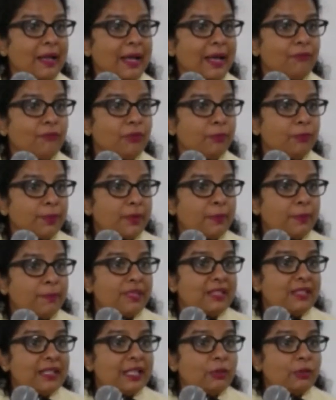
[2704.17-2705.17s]
plan and
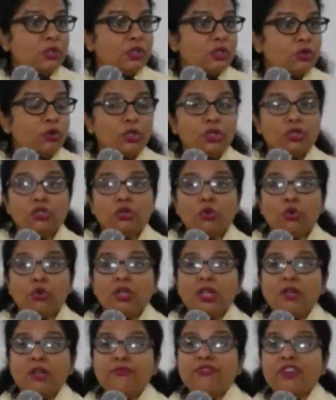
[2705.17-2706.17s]
purpose. It is going to
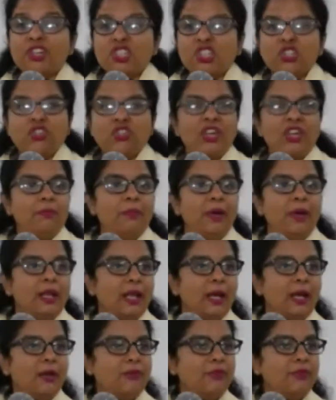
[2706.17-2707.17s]
totally frustrate my
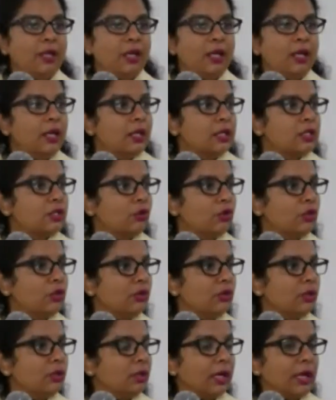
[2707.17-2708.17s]
life. It's going
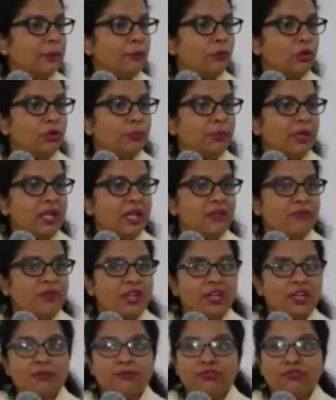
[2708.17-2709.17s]
to, I'm going to be
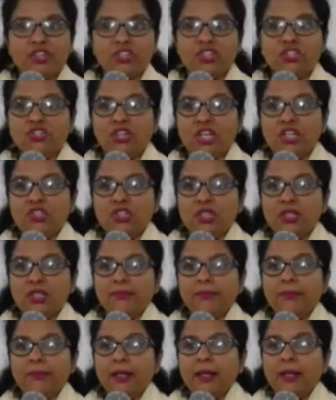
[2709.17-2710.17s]
living in
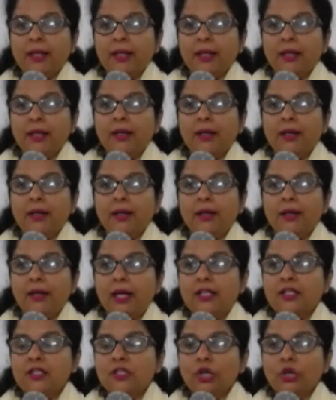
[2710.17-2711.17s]
frustration uh,
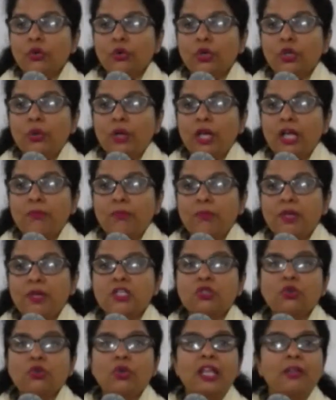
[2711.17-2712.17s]
and it's not going to help me.
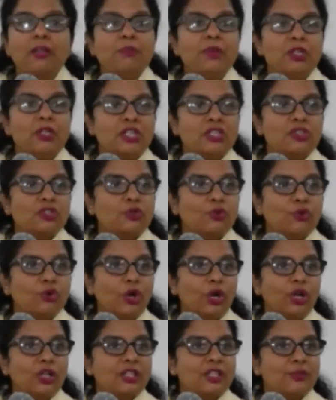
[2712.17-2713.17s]
So let me just do
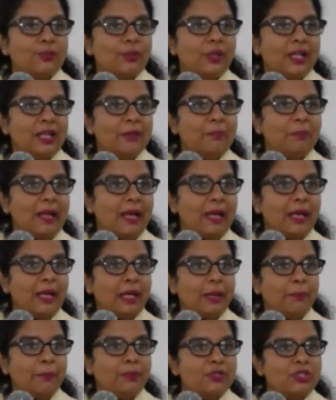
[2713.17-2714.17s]
God's will and plan.
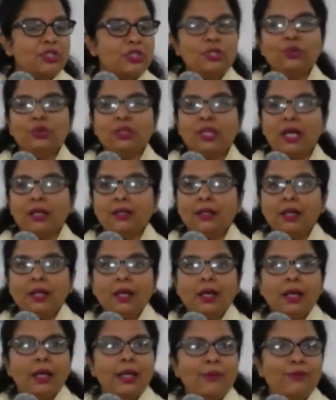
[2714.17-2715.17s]
And I pursued that
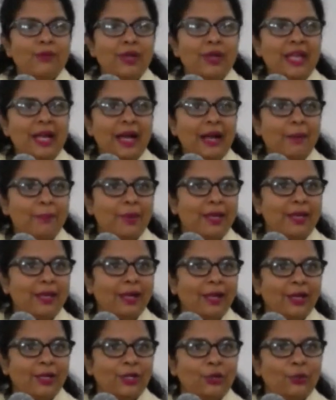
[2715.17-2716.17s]
and I'm very
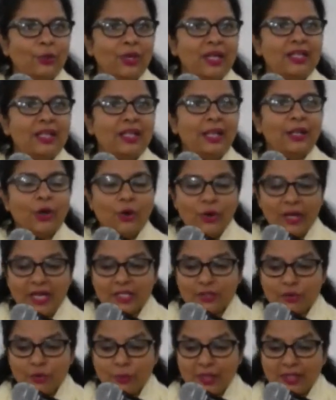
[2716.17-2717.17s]
happy doing that. Okay,
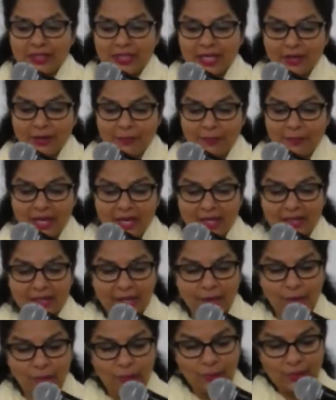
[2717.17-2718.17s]
so we'll take a break
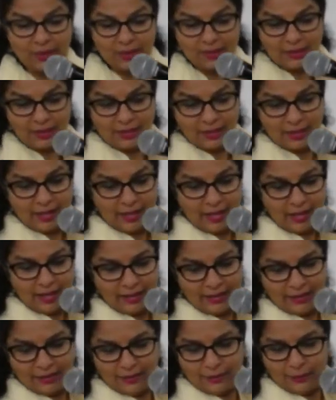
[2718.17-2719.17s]
now
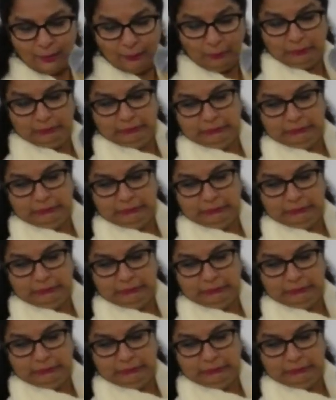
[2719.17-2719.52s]
and uh,